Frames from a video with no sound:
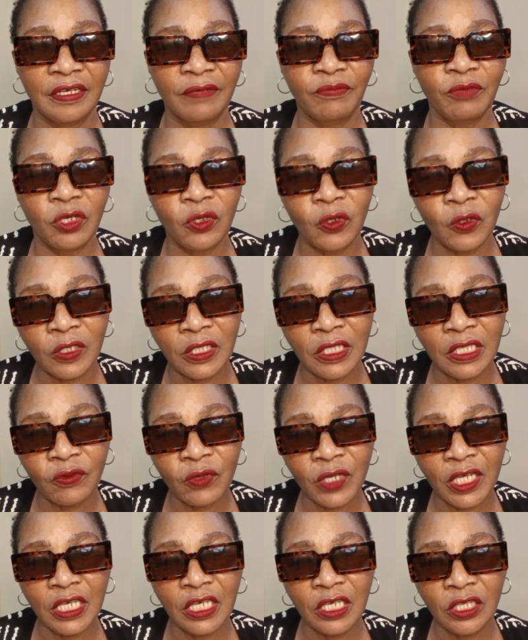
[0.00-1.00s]
because the
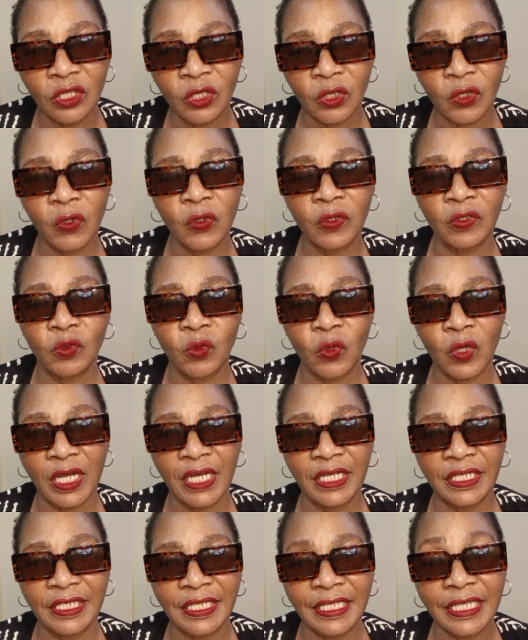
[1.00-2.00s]
way he throws
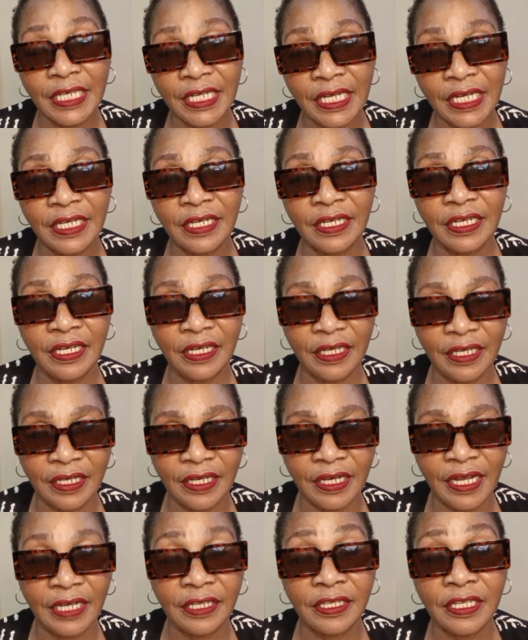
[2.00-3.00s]
words, he can really
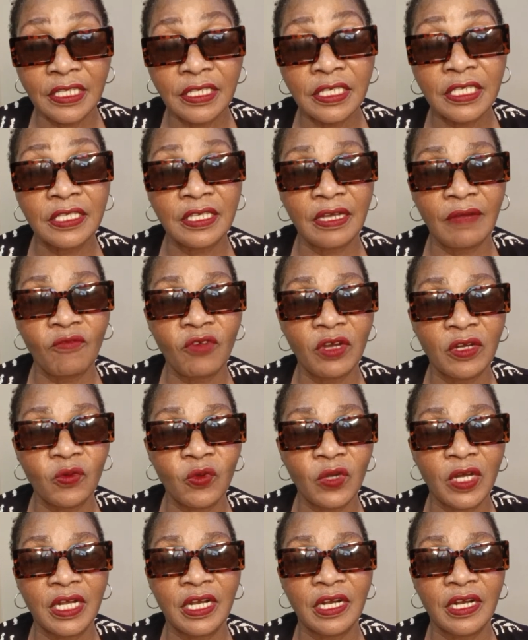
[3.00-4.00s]
react. This is someone who
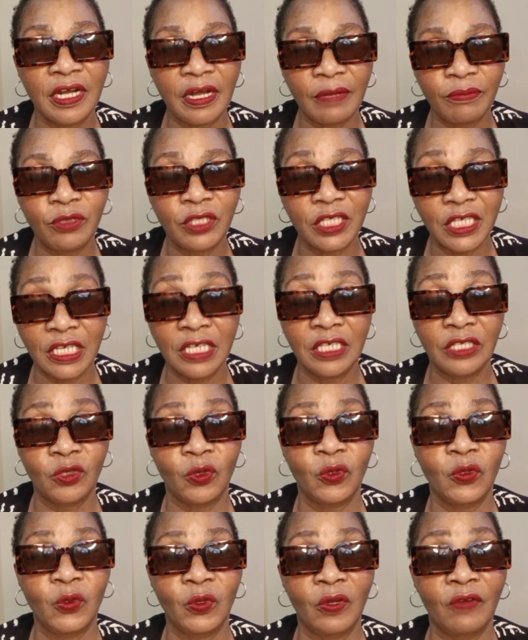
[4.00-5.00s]
can rub things
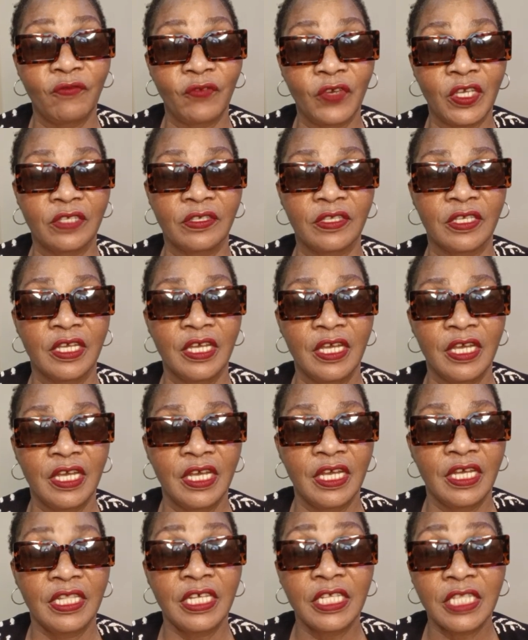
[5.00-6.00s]
on your face,
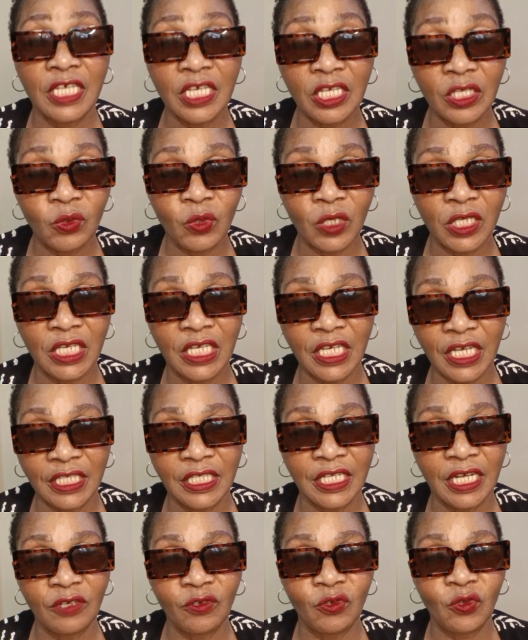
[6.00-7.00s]
the things which he has
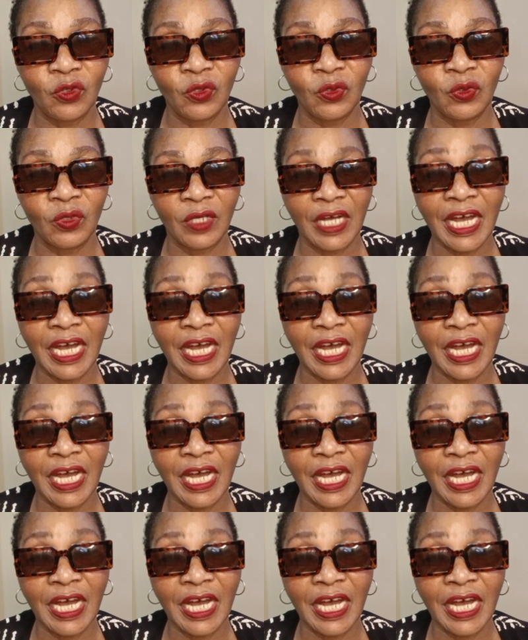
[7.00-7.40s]
done to you.